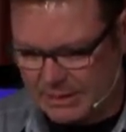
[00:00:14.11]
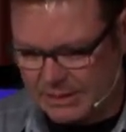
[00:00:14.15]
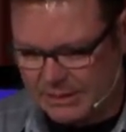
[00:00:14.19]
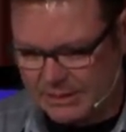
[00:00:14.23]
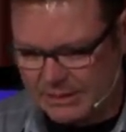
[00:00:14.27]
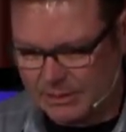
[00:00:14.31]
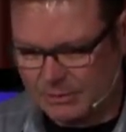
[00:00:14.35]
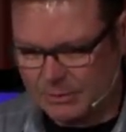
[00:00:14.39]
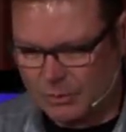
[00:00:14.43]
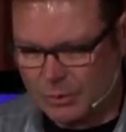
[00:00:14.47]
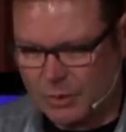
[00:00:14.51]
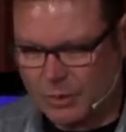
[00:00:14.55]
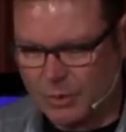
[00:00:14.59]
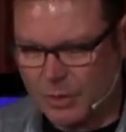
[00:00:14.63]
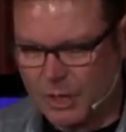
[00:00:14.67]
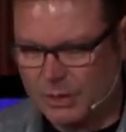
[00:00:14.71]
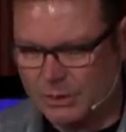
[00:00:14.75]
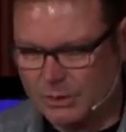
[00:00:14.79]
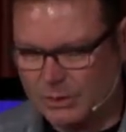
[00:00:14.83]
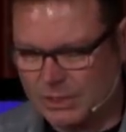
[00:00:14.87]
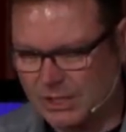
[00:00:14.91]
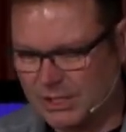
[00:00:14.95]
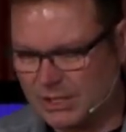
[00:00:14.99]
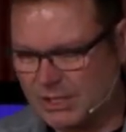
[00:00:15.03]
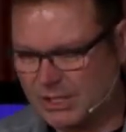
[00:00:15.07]
some
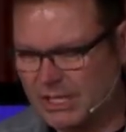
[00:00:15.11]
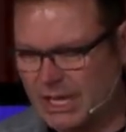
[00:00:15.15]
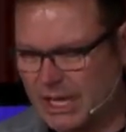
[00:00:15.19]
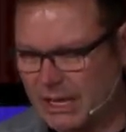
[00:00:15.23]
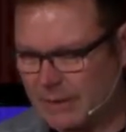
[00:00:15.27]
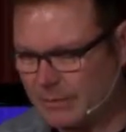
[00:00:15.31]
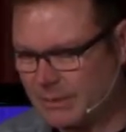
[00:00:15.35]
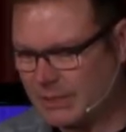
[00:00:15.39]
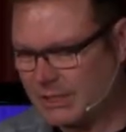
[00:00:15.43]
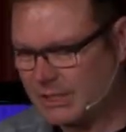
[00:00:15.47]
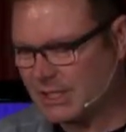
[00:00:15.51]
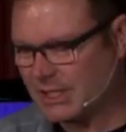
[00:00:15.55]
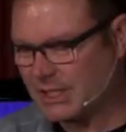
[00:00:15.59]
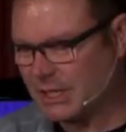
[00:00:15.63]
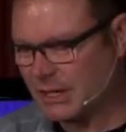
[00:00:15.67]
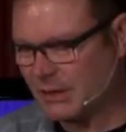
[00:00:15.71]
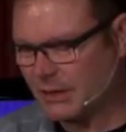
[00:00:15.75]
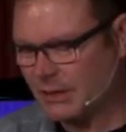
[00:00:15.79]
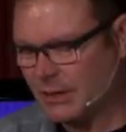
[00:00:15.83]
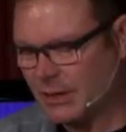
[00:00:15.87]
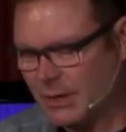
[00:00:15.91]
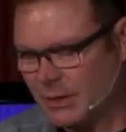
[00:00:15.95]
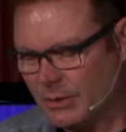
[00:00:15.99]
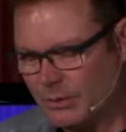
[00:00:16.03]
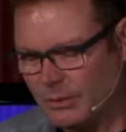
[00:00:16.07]
quotes and statements that I, uh,
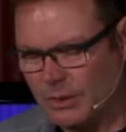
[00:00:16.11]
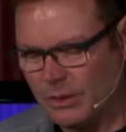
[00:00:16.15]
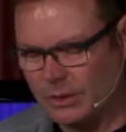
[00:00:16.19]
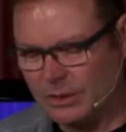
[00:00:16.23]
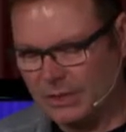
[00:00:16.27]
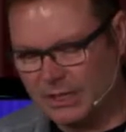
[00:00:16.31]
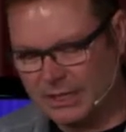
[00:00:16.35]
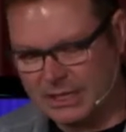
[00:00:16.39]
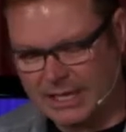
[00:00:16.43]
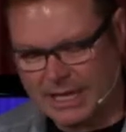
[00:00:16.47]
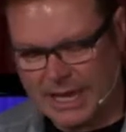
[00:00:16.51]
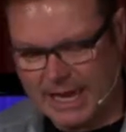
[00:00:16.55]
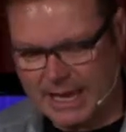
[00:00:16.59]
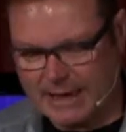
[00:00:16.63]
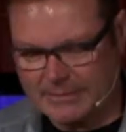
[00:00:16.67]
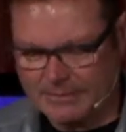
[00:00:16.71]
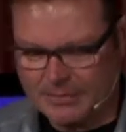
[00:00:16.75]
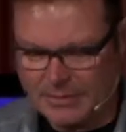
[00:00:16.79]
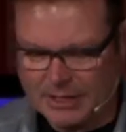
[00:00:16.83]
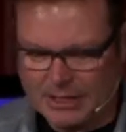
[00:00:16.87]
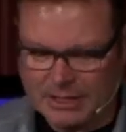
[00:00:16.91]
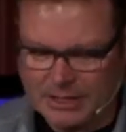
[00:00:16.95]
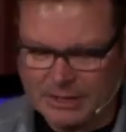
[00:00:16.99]
we'll look at.